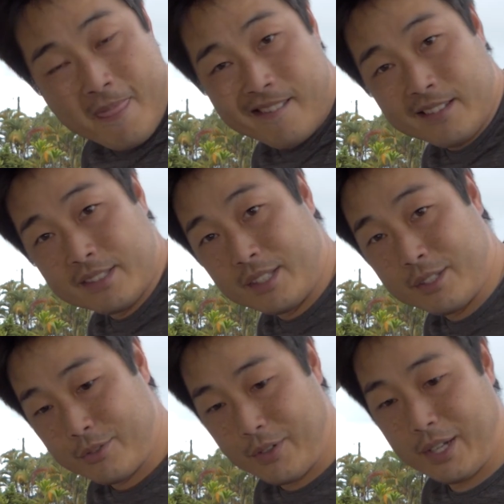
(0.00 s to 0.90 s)
it's not
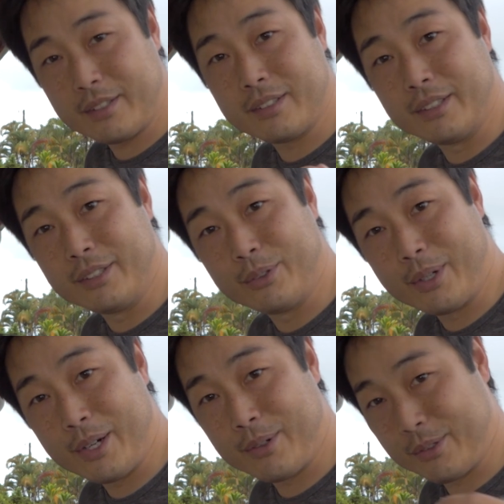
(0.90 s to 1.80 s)
as fat indoor
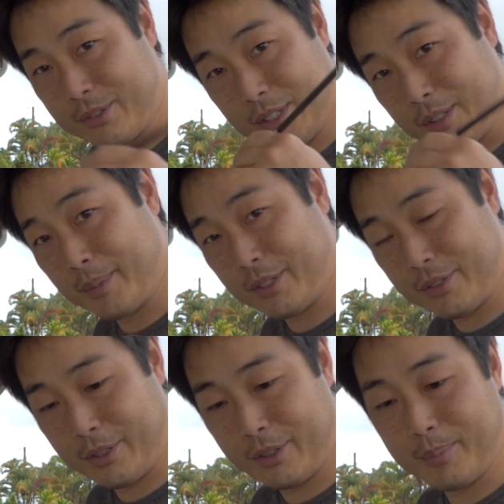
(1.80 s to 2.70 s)
arrows like my
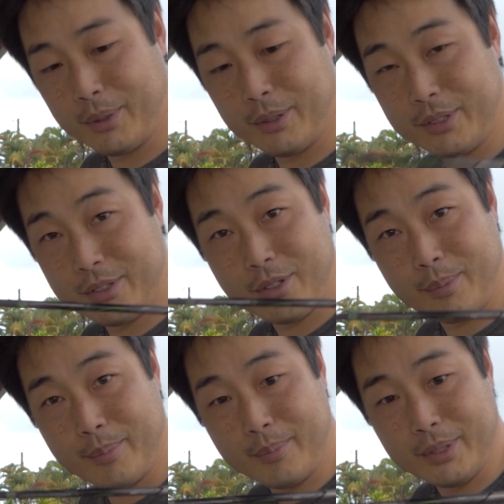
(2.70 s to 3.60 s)
target bow. These are a
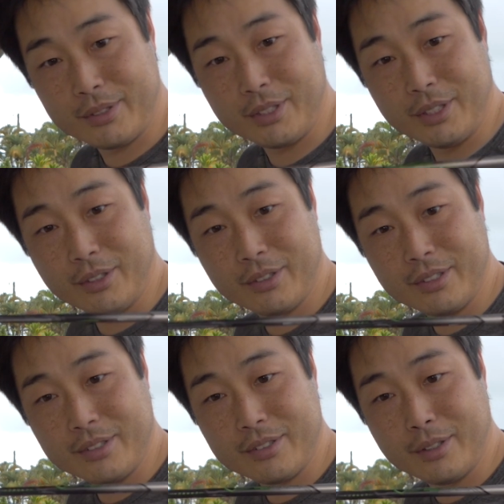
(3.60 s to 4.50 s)
bit skinnier.
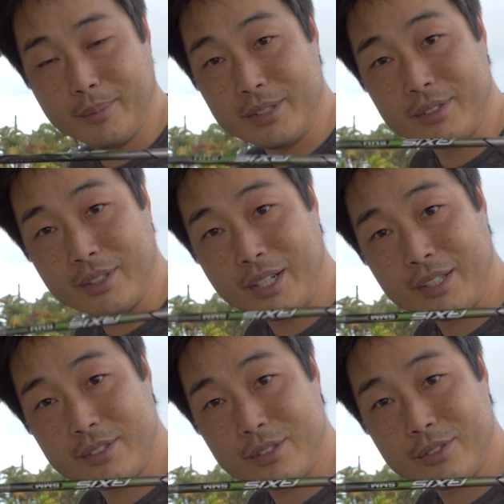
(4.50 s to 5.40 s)
It's Easton
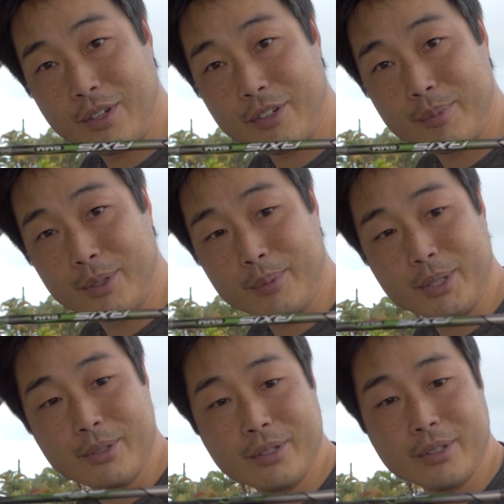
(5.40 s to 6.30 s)
Axis
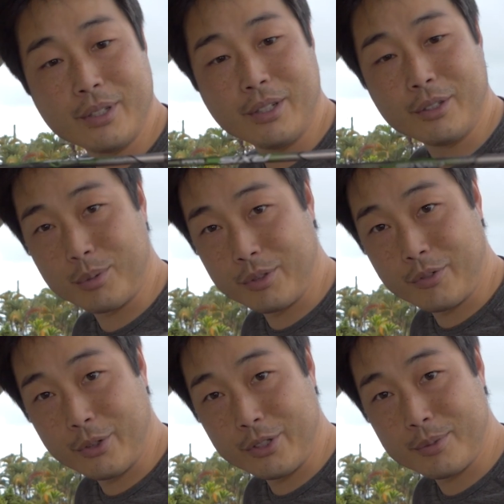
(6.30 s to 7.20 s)
5mm
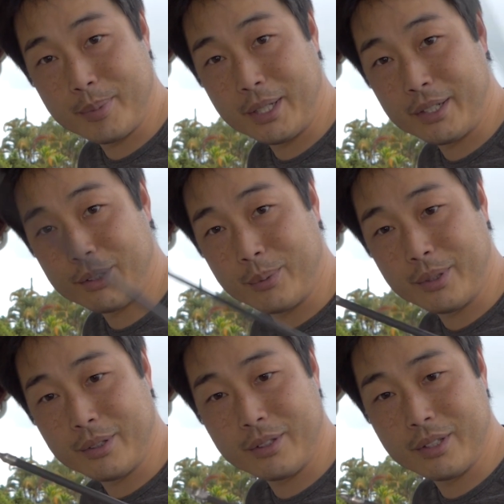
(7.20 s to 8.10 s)
340 spine
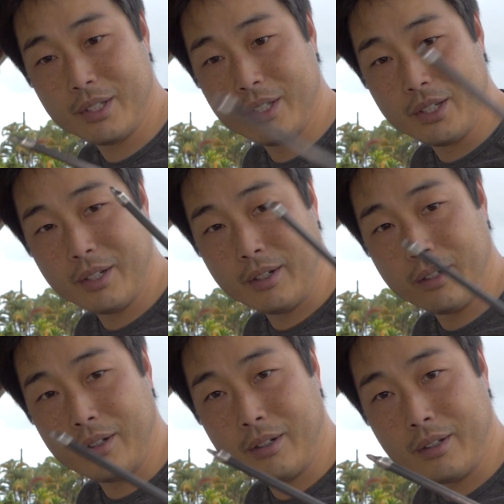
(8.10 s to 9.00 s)
with
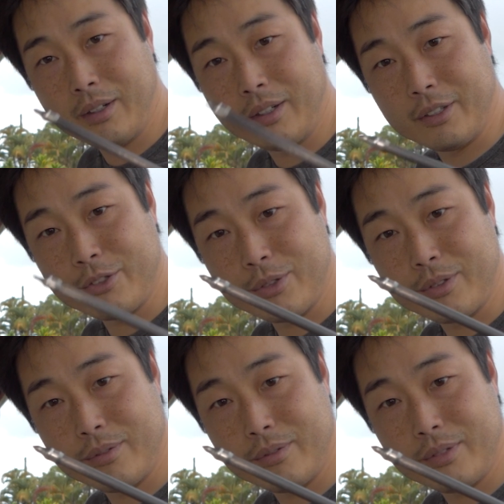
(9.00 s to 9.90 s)

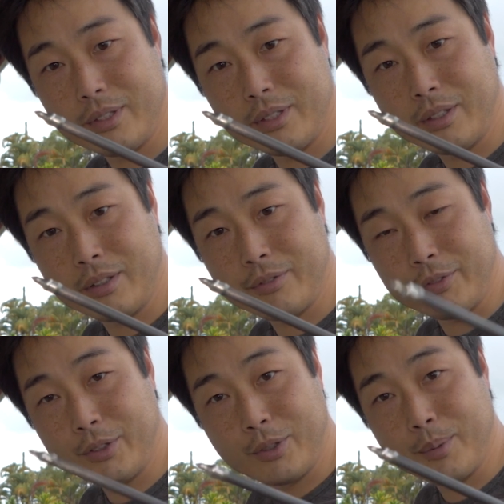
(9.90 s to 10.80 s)

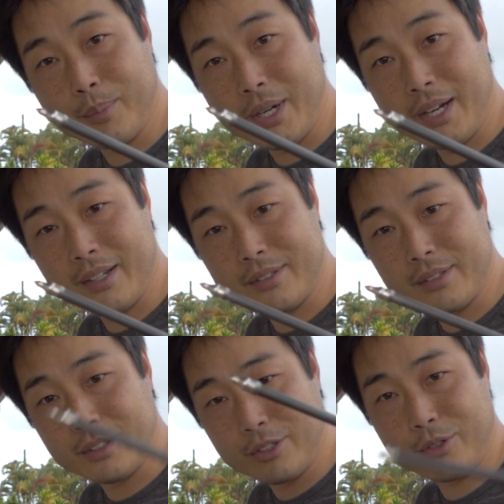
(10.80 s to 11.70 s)
150 grain brass
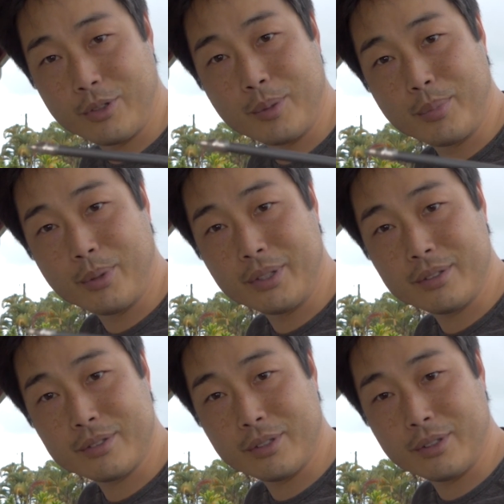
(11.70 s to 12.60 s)
and 100 grain point.
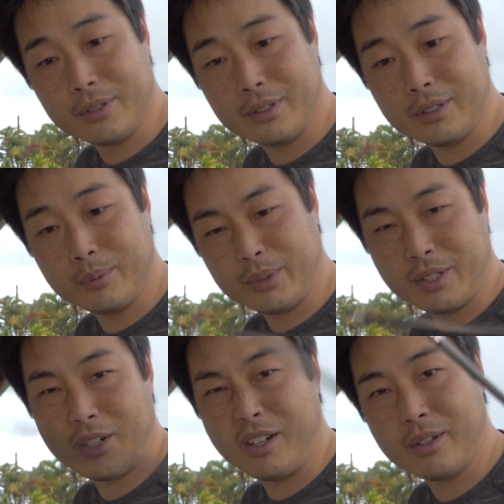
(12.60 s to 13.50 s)
So with the
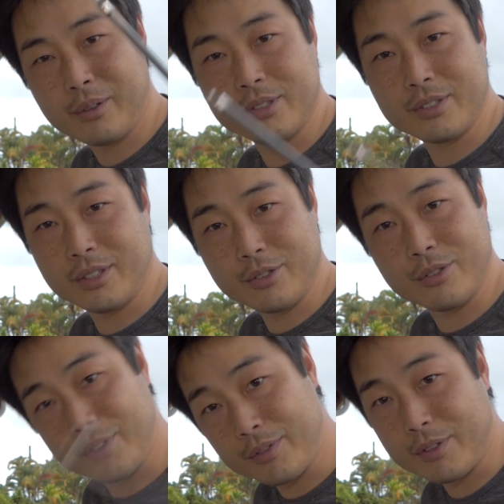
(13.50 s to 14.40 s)
collar, it's
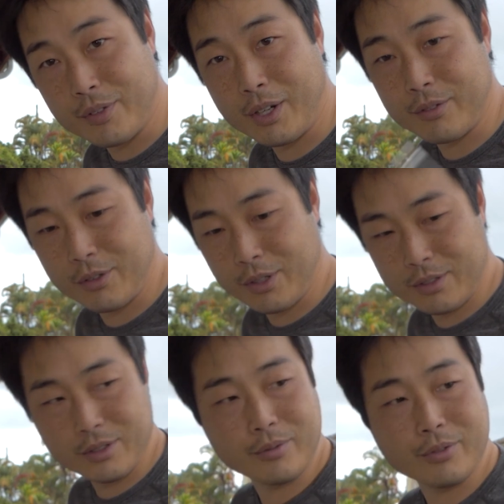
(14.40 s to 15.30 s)
155
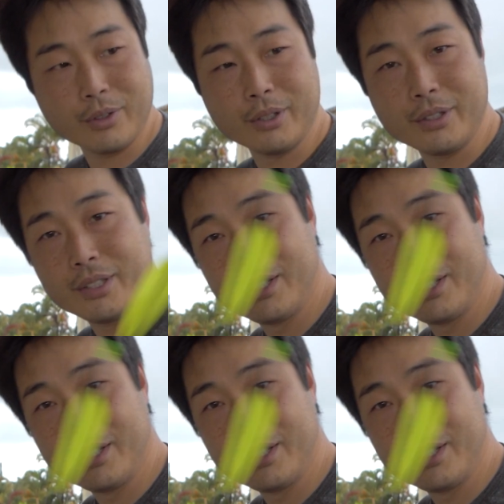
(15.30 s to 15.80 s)
grains up front